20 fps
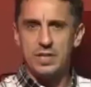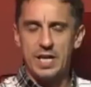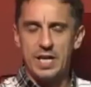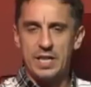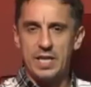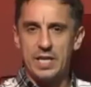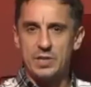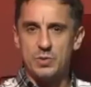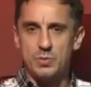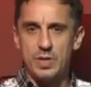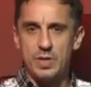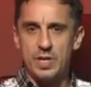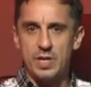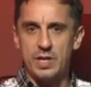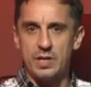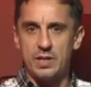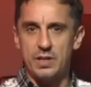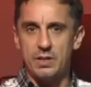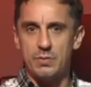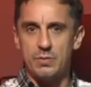late last
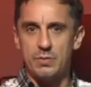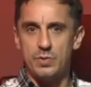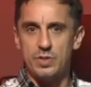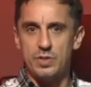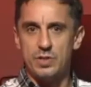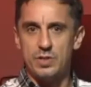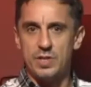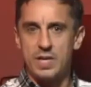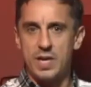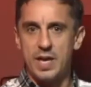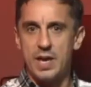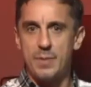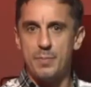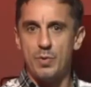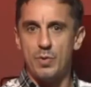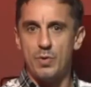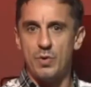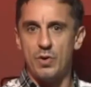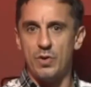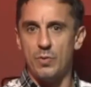week and was at the
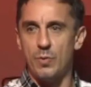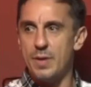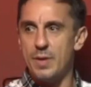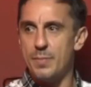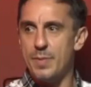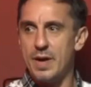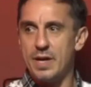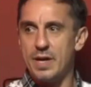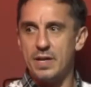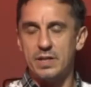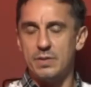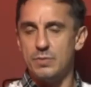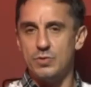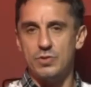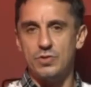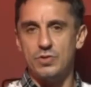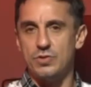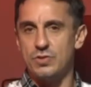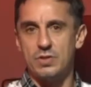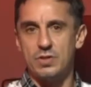airport on the way back, and it was
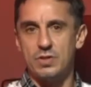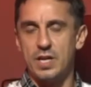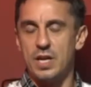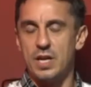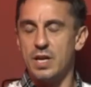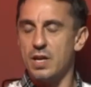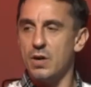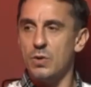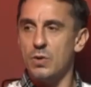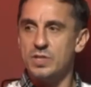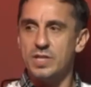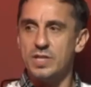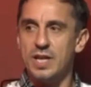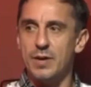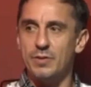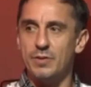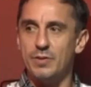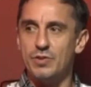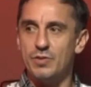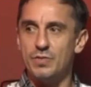just like a ghost
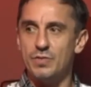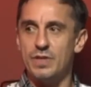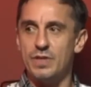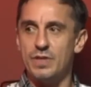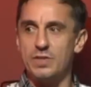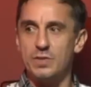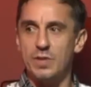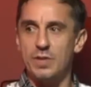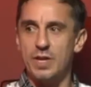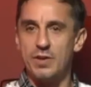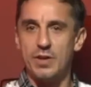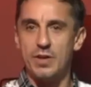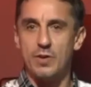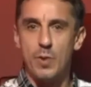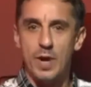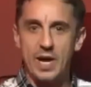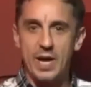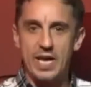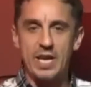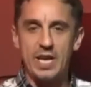town. It just feels like
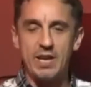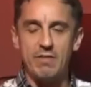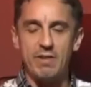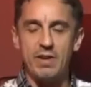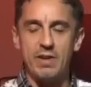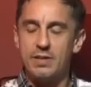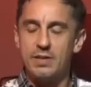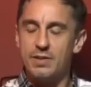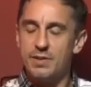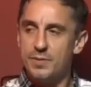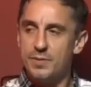quite eerie.